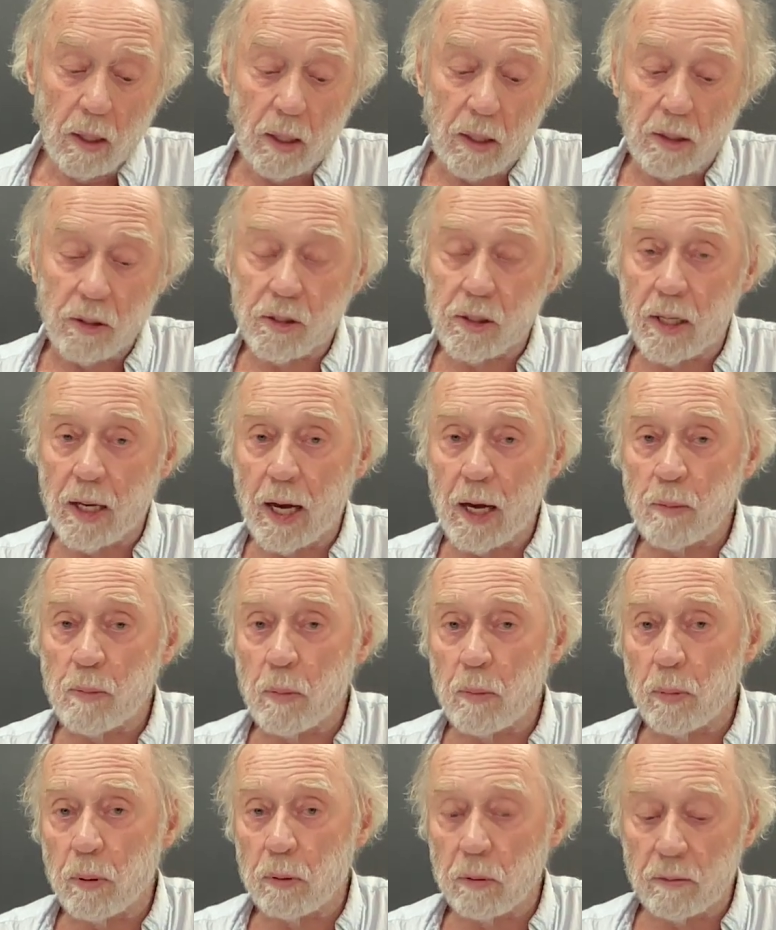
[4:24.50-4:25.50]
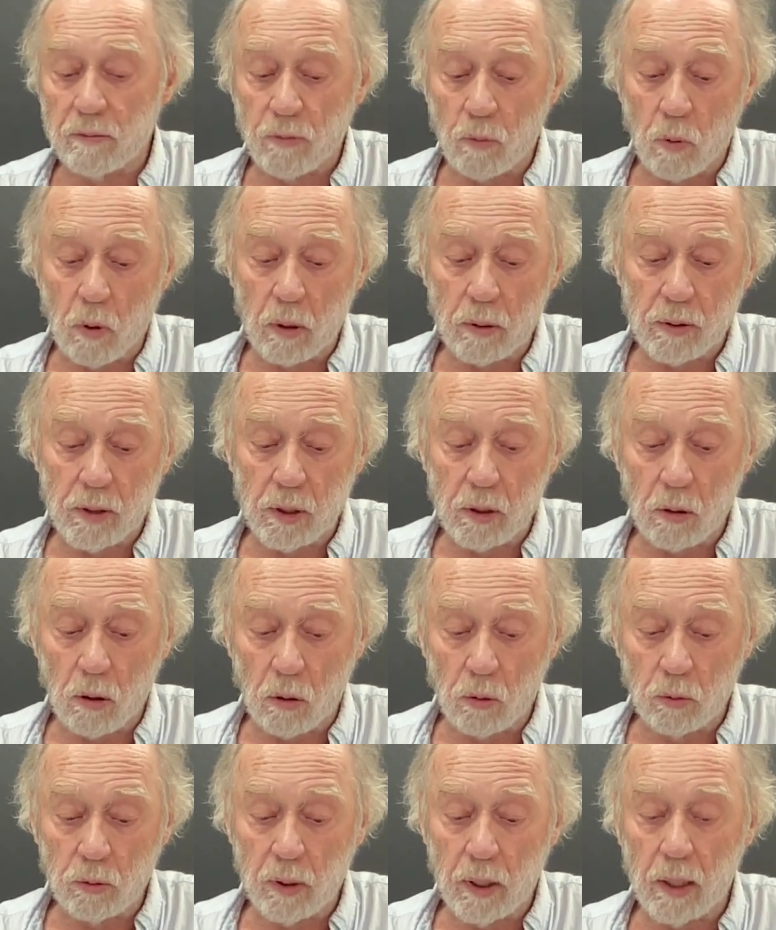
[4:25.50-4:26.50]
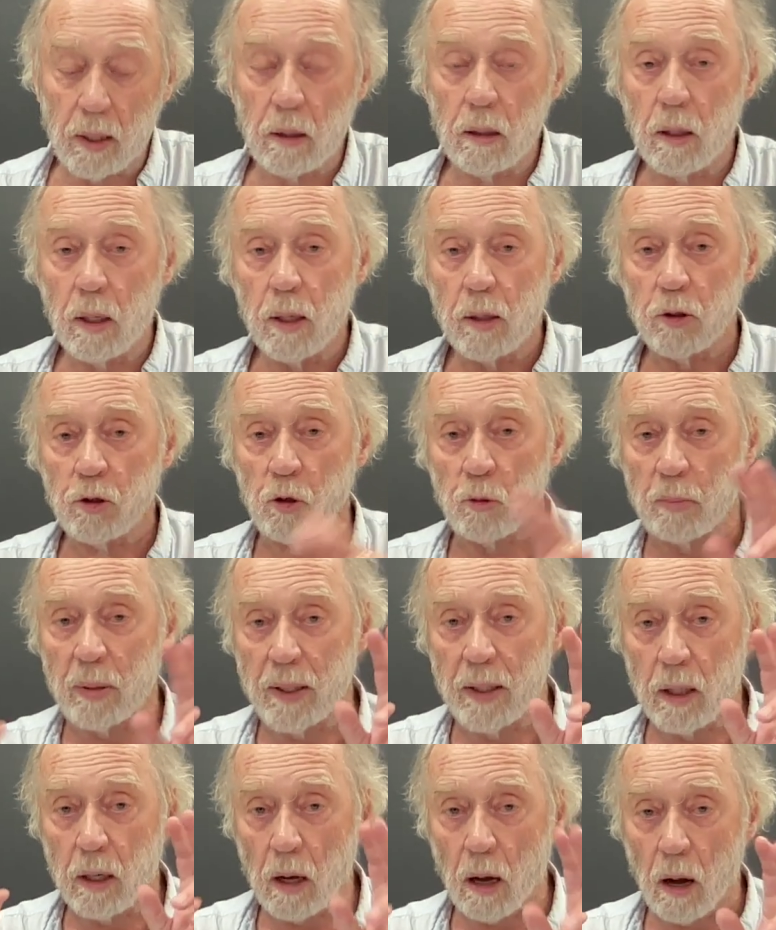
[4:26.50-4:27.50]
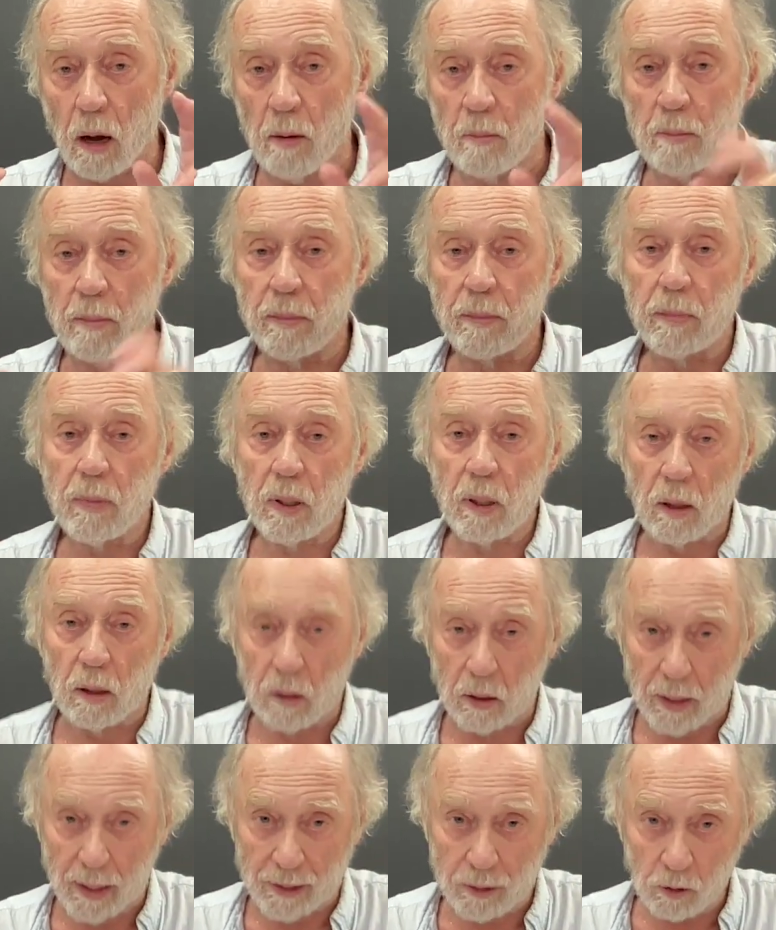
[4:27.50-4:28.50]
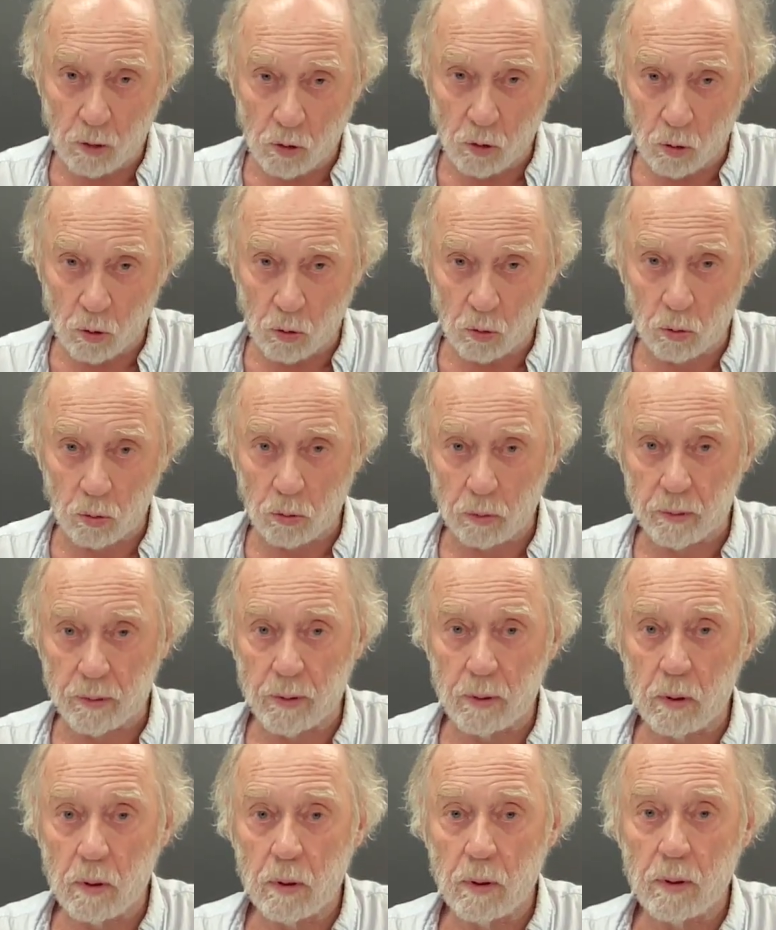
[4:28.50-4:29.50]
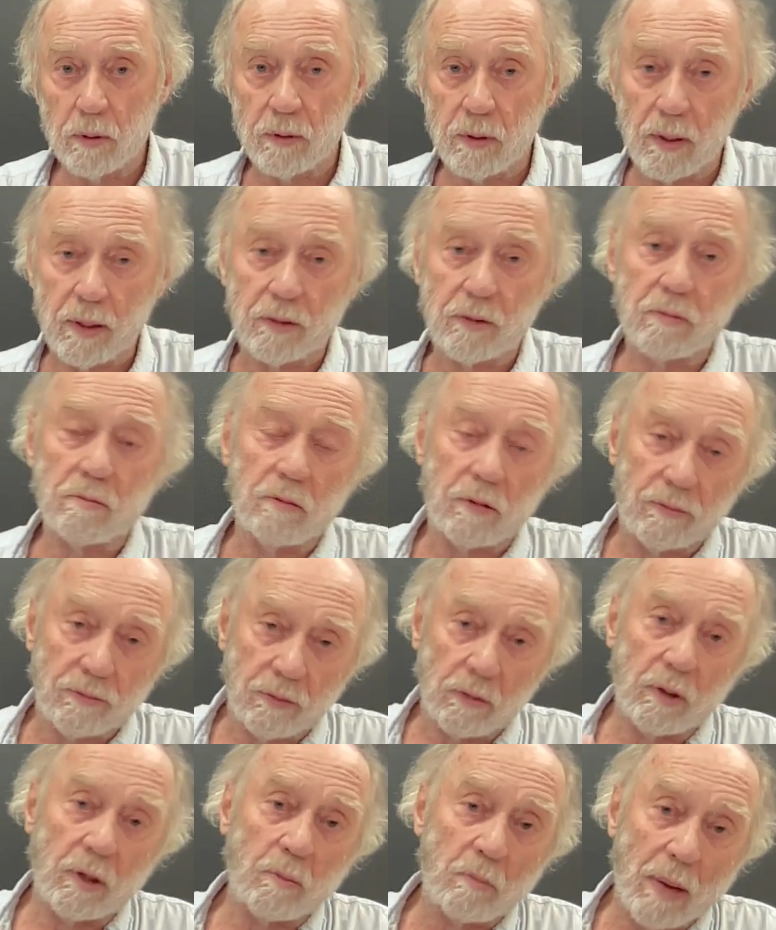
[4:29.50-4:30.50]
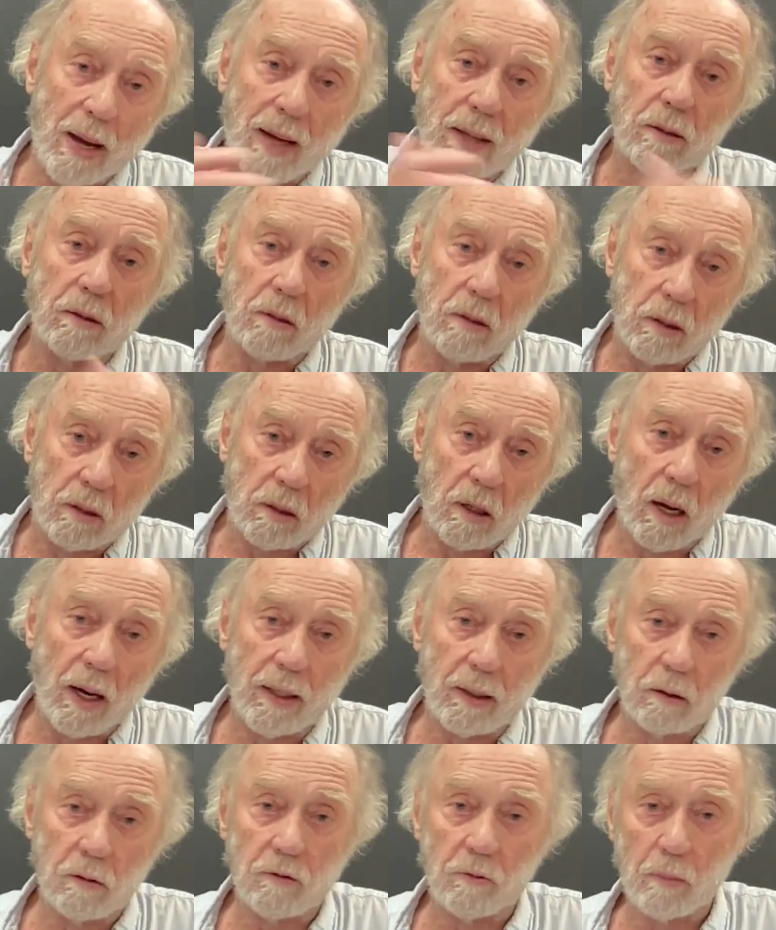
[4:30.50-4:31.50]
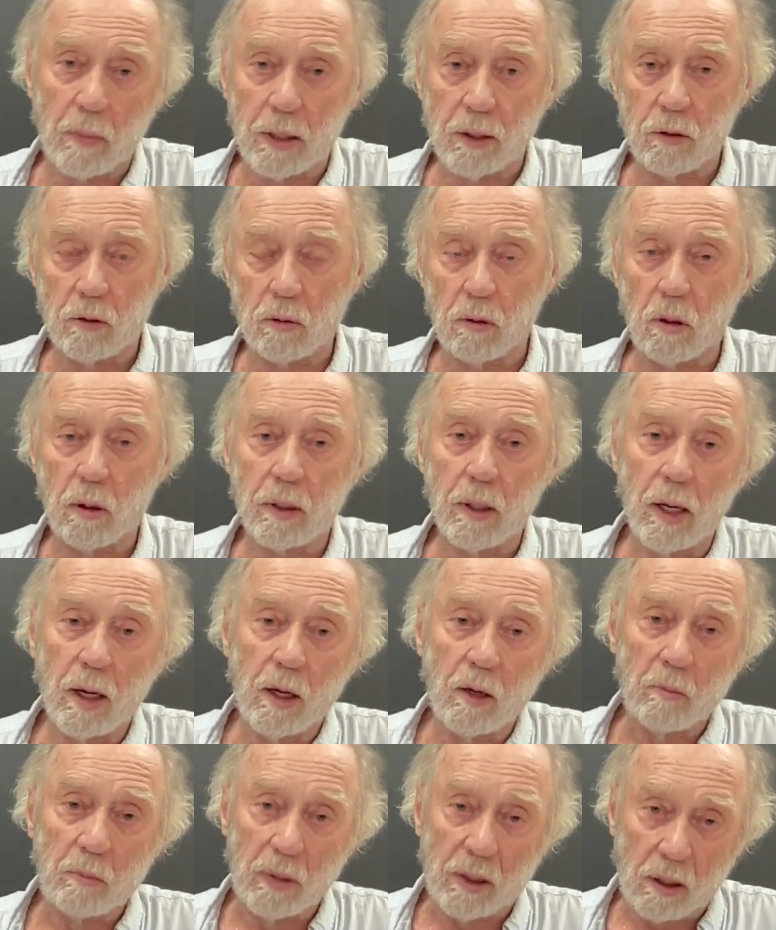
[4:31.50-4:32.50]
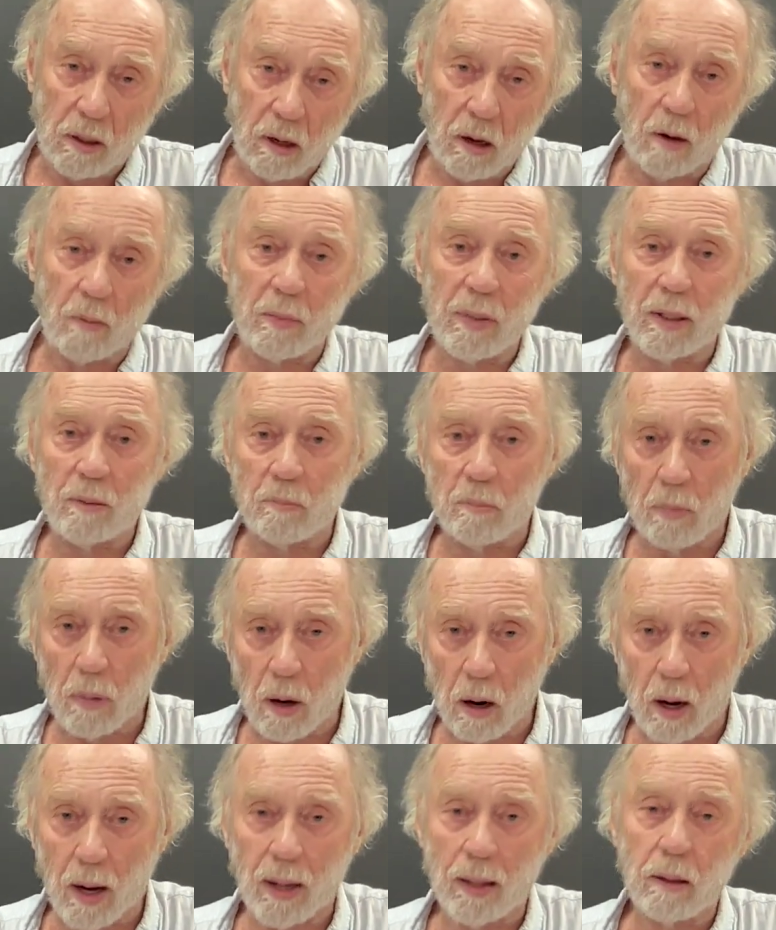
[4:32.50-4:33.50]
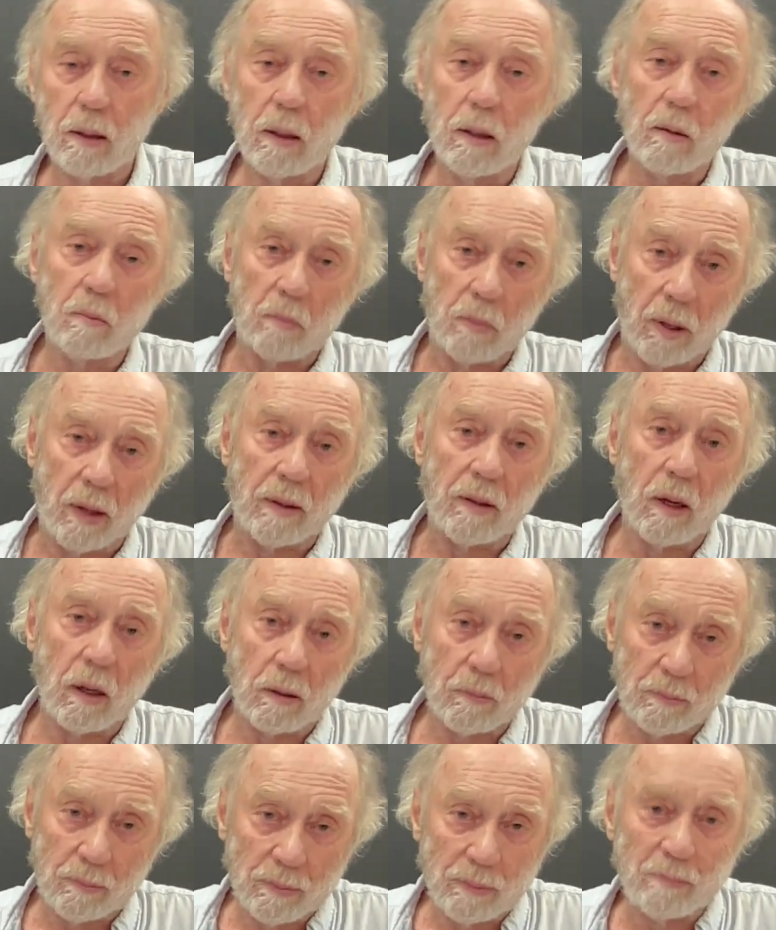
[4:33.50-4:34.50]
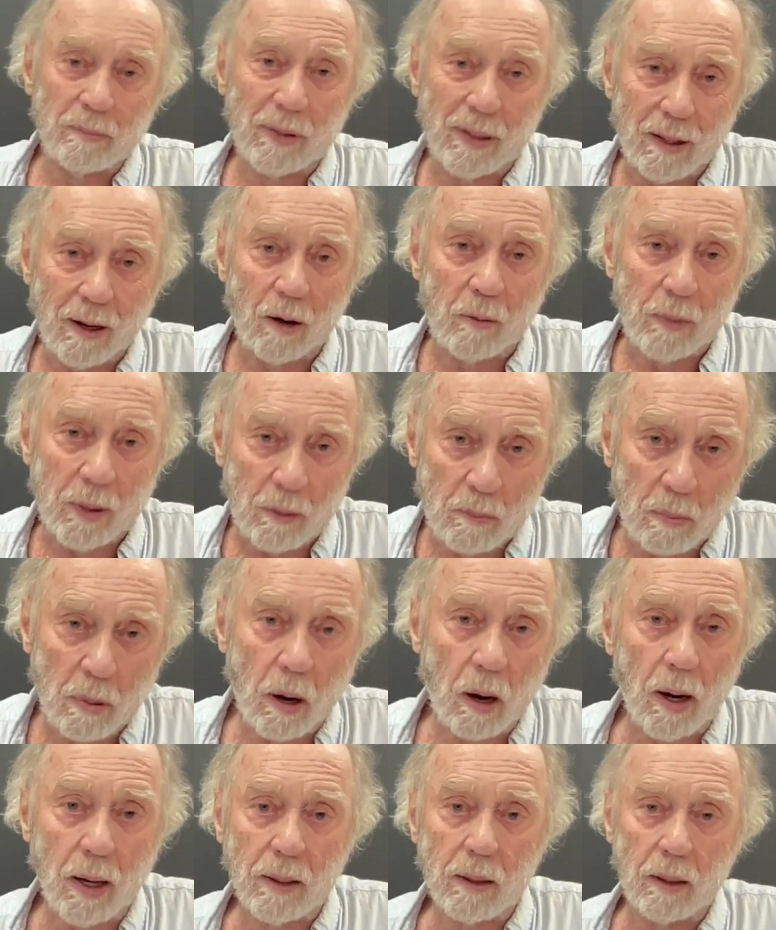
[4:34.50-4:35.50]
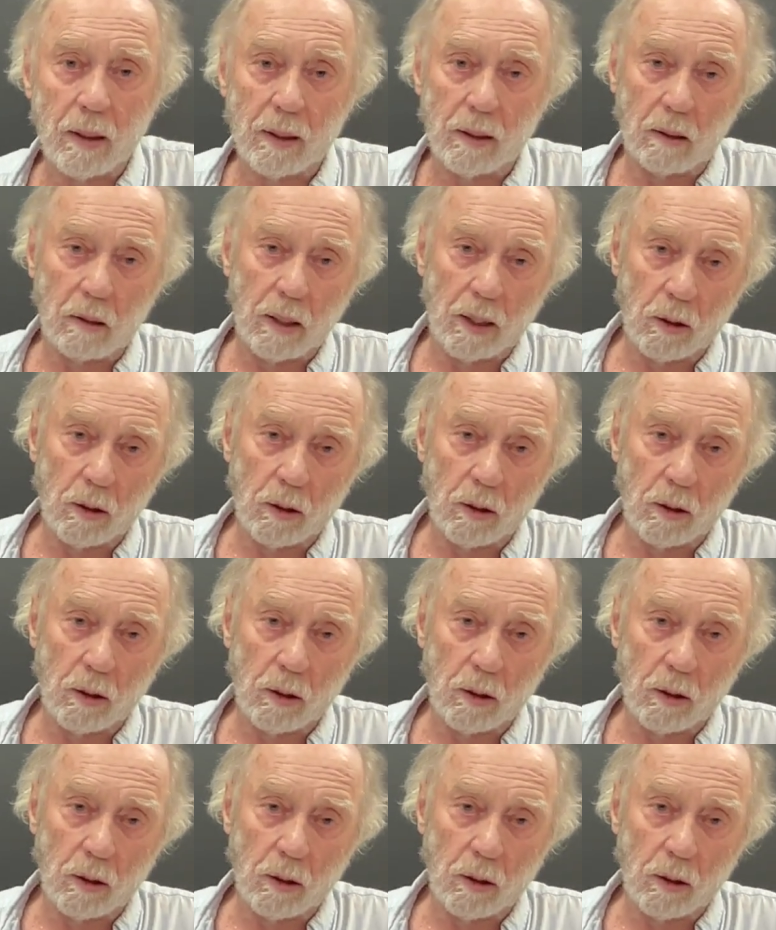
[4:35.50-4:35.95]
is capable of wanting only to become Glenn Gould. So that's referring back to the title of my talk, Becoming Bach, Bernhard becoming Bach, and